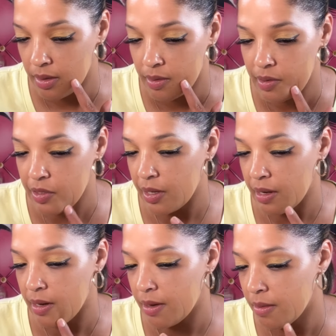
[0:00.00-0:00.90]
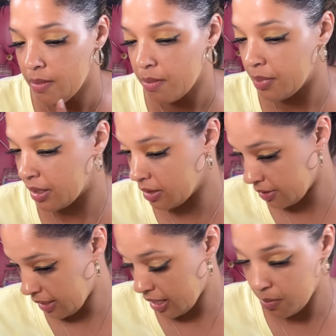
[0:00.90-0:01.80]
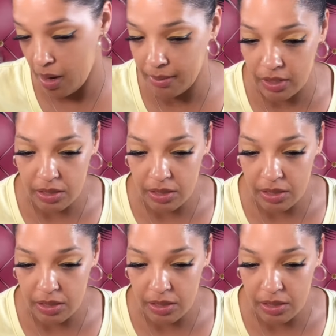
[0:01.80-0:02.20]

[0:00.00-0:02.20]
shade. But it looks like I could probably just